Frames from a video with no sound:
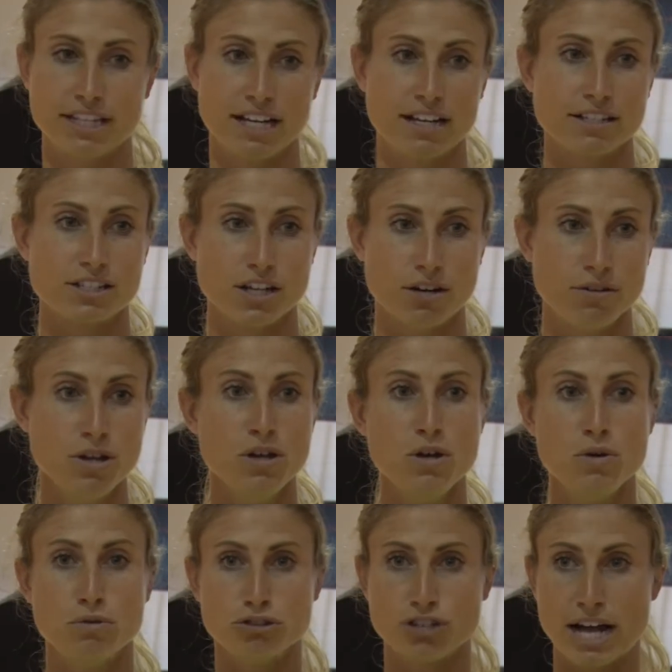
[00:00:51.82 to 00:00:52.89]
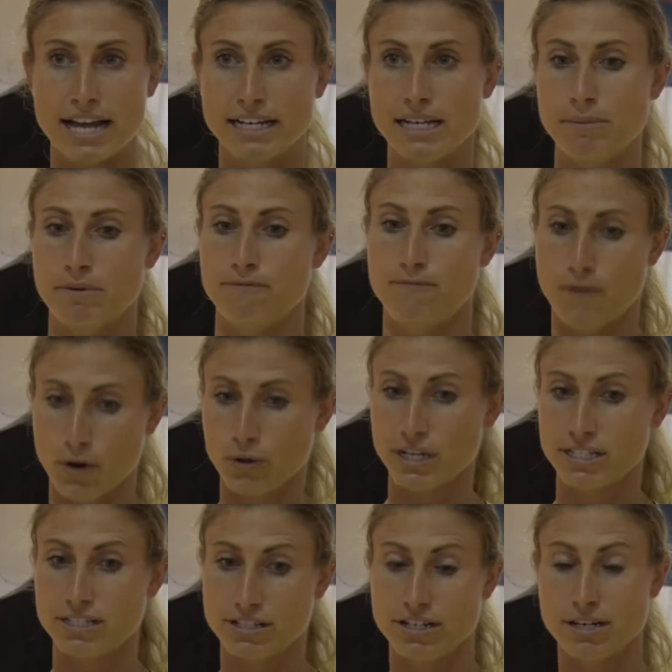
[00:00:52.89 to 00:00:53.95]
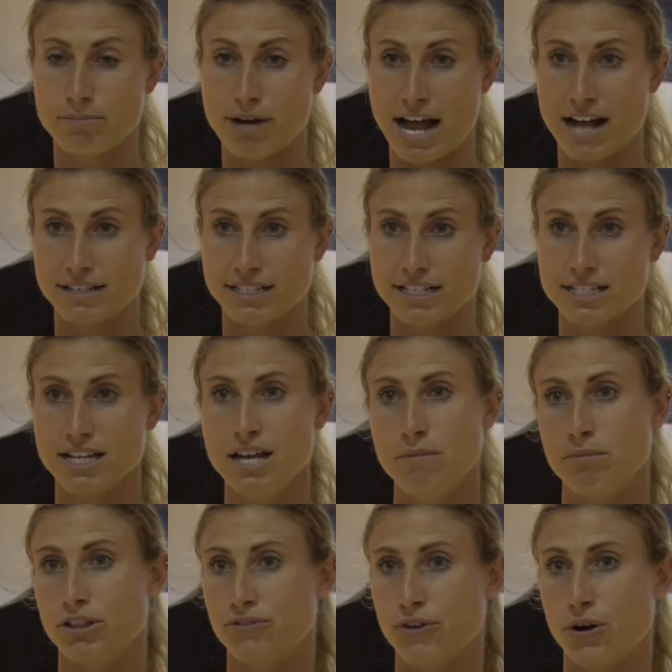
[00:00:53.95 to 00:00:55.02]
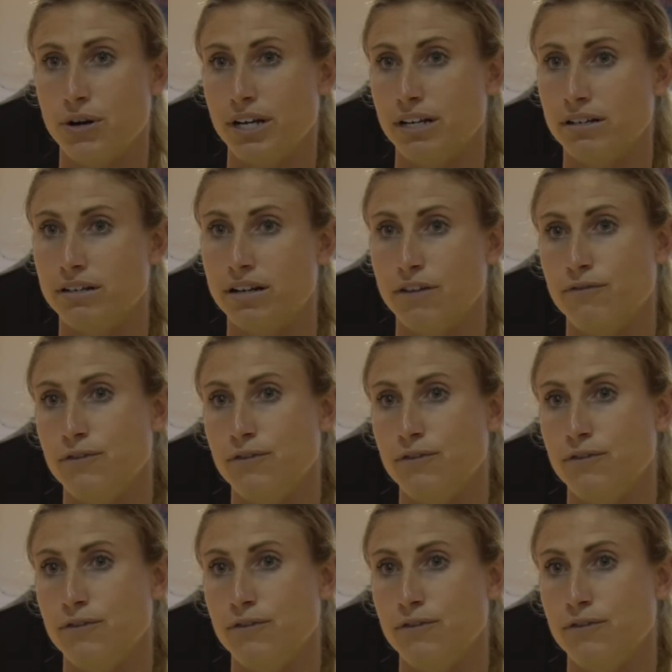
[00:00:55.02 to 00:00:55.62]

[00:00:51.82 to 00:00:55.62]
things. So we're trying to keep them focused during practice, but throw in a